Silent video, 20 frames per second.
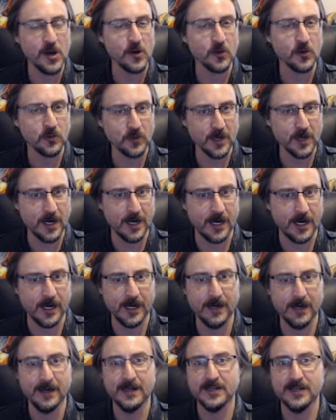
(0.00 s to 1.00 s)

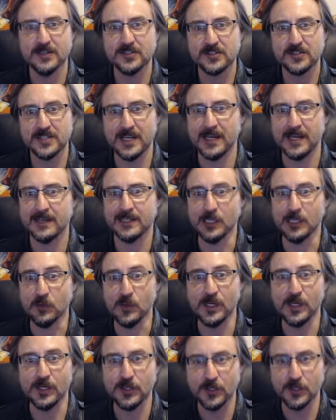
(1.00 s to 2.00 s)
Ra said that
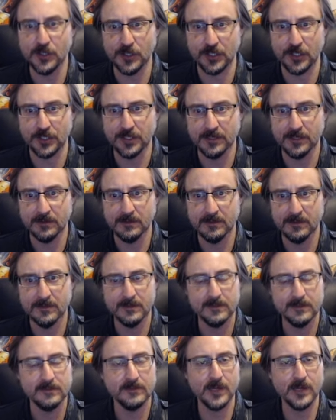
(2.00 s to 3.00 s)
we could,
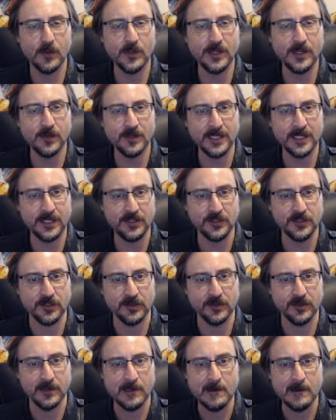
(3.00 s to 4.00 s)
but we don't need
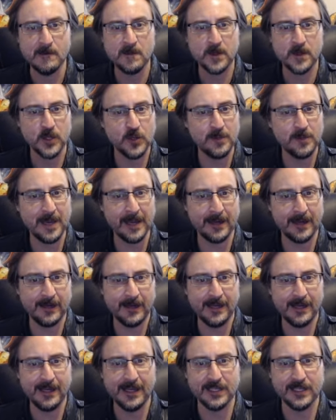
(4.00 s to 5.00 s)
to.
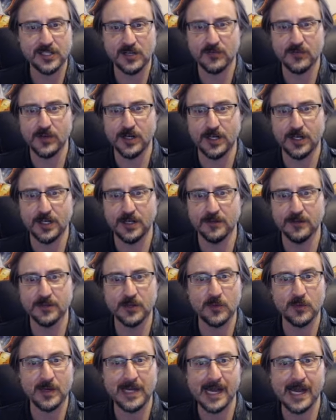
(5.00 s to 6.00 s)
Humanity has evolved
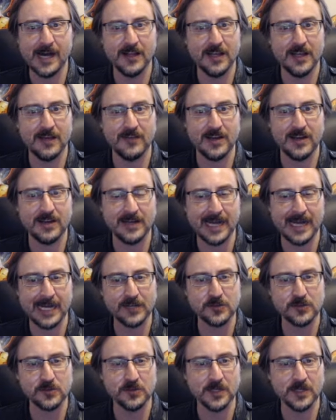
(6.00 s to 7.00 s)
and we now have a
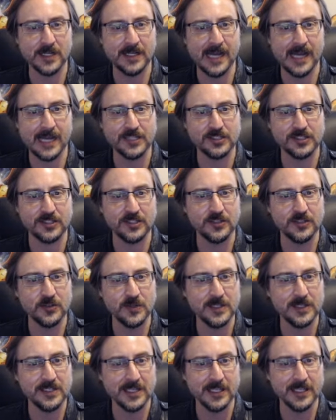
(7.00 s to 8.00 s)
natural connection to
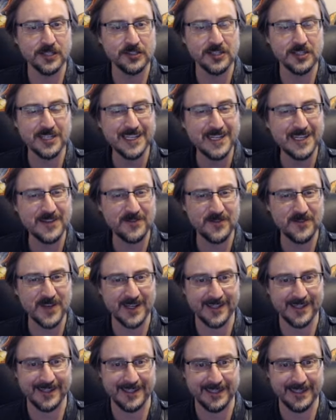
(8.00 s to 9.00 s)
intelligent
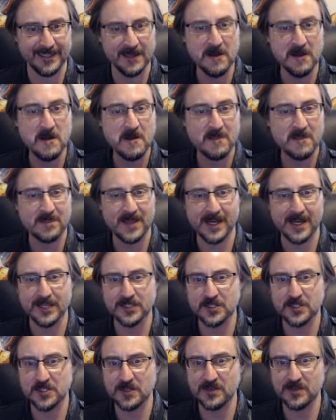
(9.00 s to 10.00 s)
infinity.
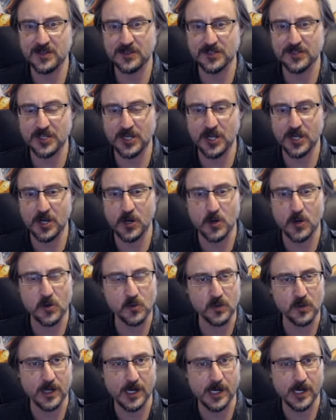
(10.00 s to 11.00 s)
Thousands of years ago,
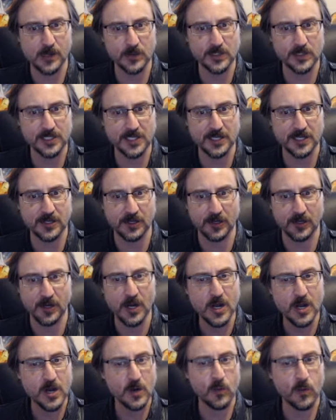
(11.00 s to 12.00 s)
Ra was here,
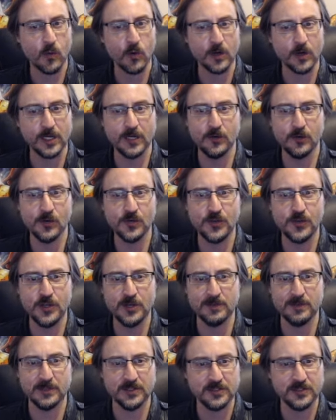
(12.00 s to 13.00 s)
working with
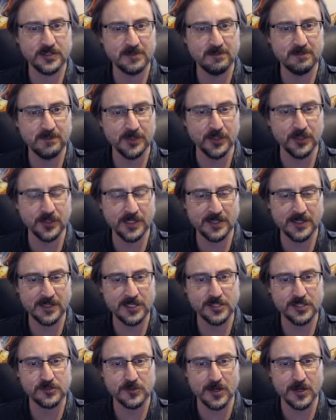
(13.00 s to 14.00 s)
humans, building
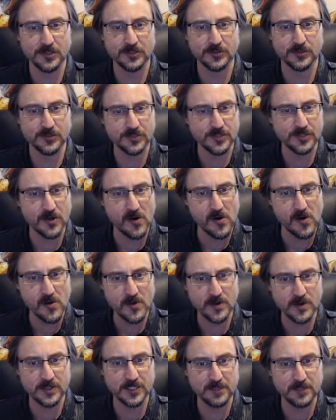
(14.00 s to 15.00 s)
these structures to
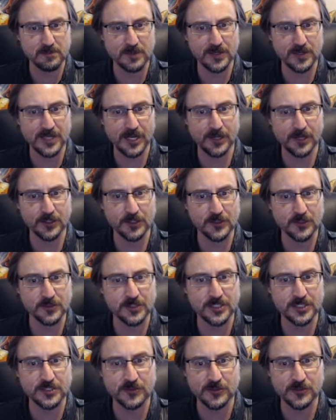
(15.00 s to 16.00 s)
harness particular
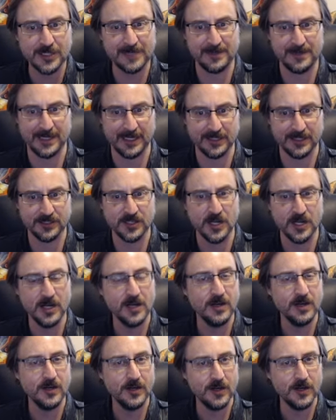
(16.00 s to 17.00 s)
streamings
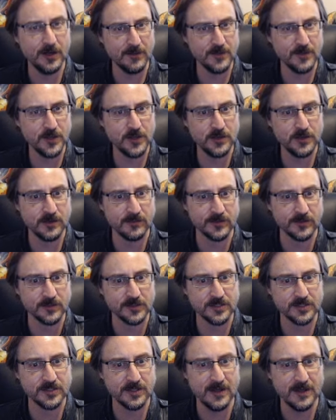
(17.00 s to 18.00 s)
of the
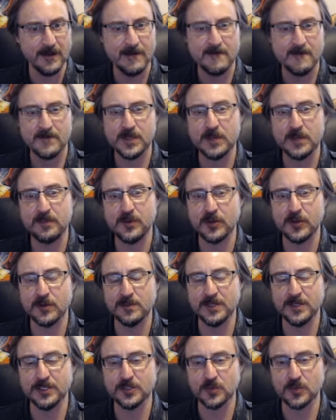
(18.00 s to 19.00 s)
universe. The
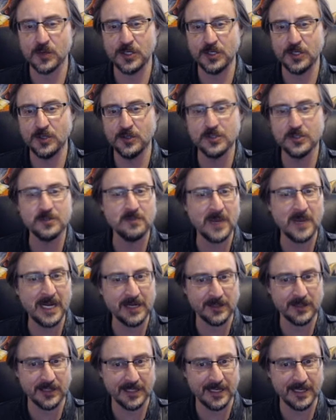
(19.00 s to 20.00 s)
pyramids were used
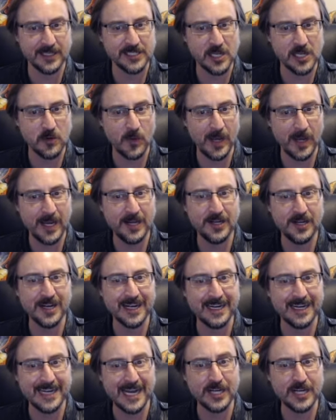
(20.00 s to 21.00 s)
mainly as a way to
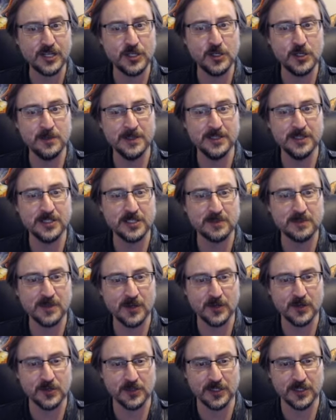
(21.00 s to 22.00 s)
connect humans
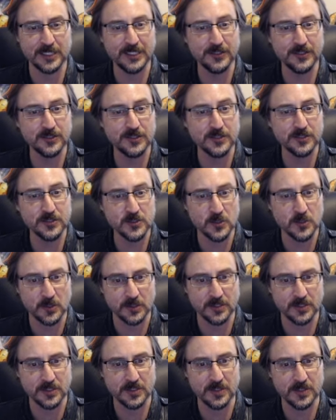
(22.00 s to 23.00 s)
spiritually to
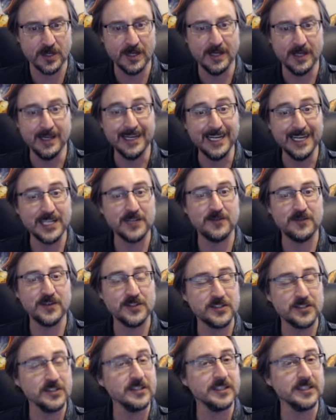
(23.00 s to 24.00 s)
Source and to
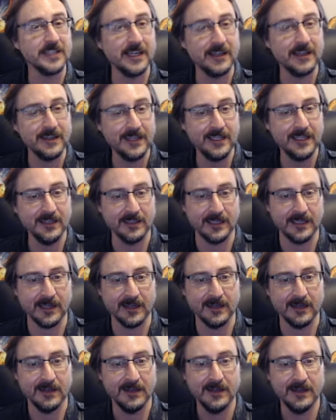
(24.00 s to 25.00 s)
facilitate
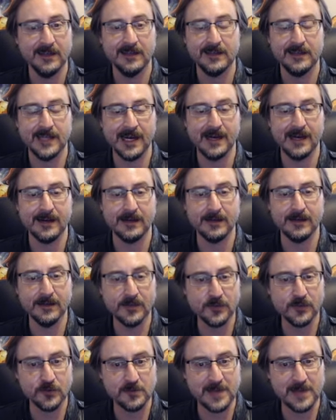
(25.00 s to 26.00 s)
healing. Now,
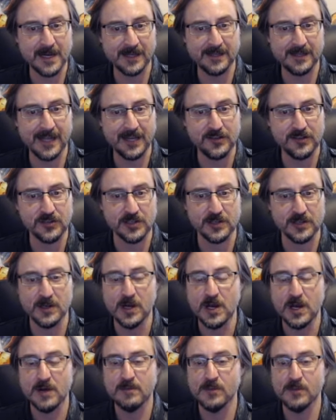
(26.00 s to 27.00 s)
through meditation,
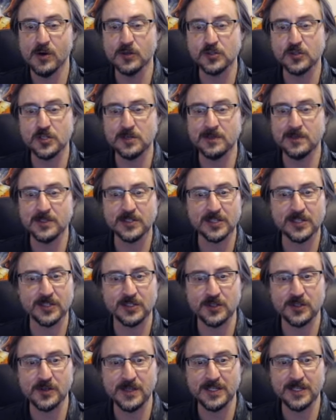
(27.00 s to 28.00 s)
most humans can
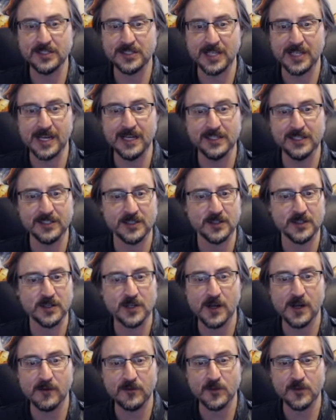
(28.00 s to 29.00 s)
do these things in the
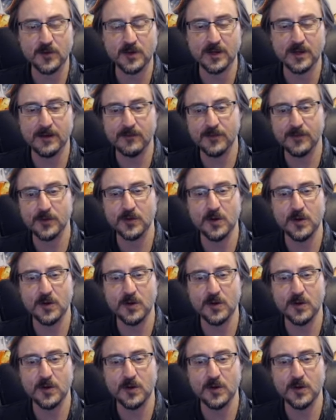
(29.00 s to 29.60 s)
comfort of their